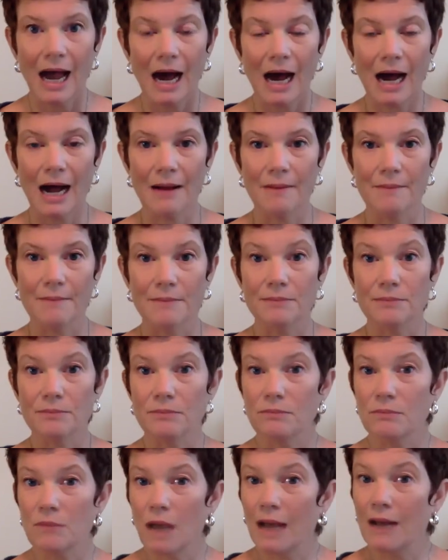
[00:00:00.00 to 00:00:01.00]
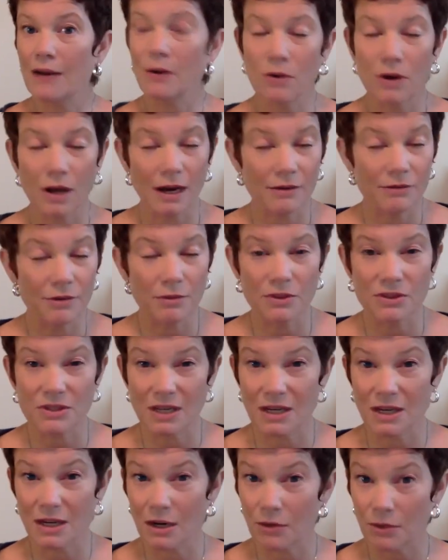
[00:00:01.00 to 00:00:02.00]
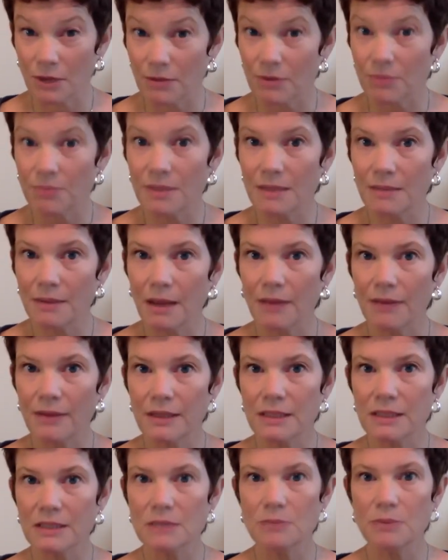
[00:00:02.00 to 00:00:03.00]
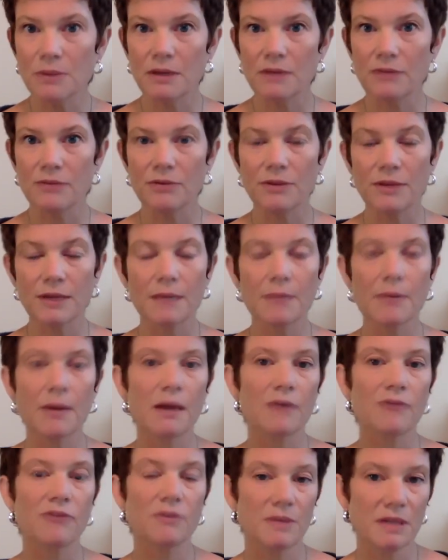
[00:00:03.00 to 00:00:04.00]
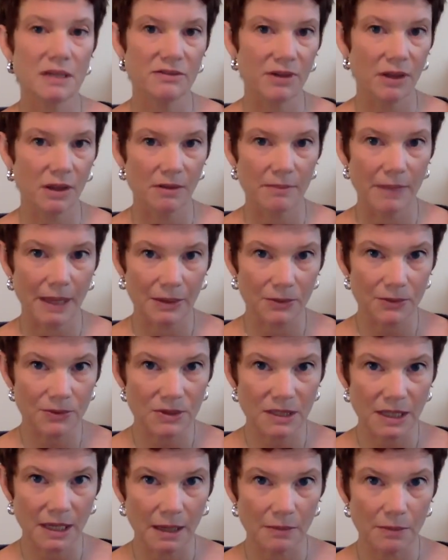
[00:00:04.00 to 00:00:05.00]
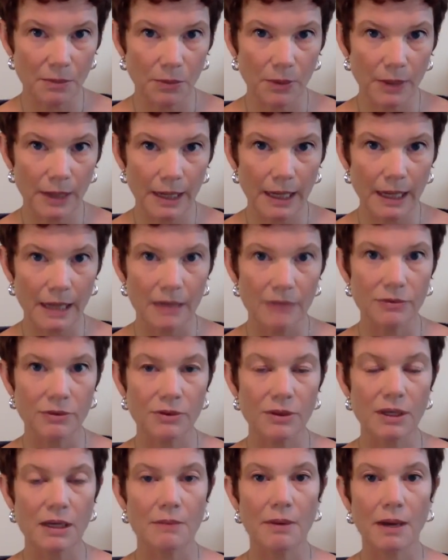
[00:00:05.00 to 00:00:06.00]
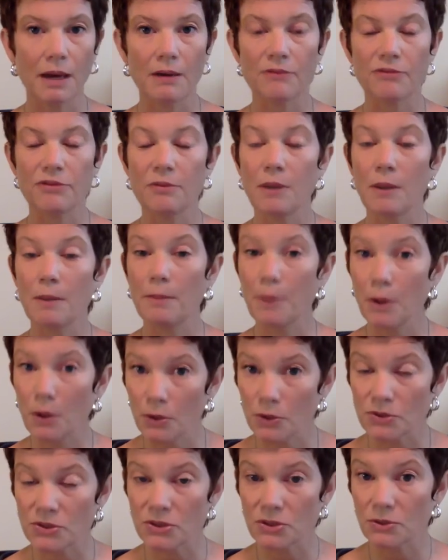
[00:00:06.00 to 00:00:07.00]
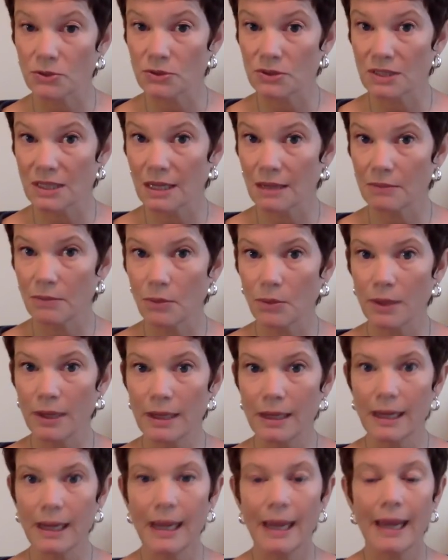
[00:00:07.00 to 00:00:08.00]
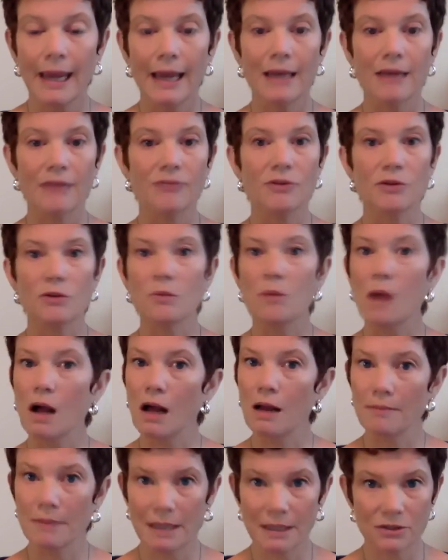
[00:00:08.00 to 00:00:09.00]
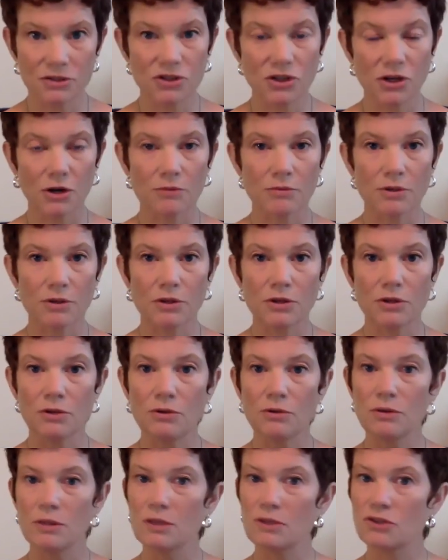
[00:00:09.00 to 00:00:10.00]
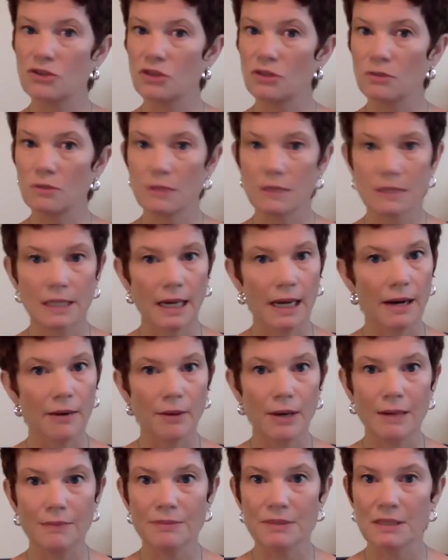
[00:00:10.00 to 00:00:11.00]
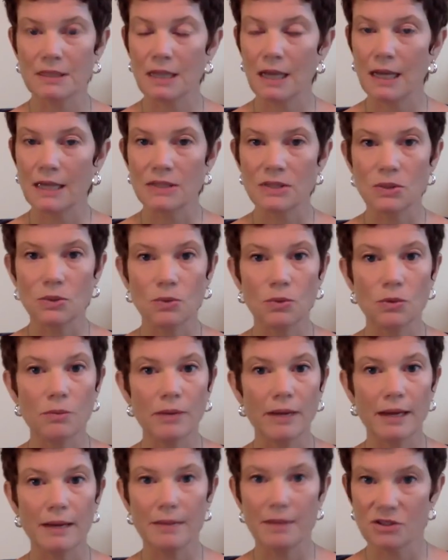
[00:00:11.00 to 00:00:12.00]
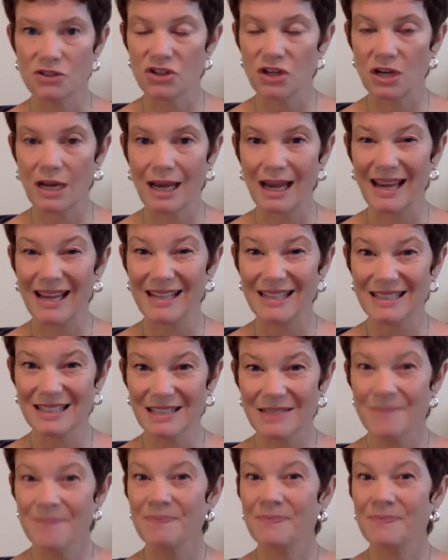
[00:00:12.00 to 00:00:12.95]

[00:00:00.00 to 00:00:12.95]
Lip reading: I know not everyone's going to agree with me about this, but if you think about it from a developmental standpoint, and if you think about it from a personal standpoint, and if your mom had shared with you that she was gang raped in high school by a bunch of guys,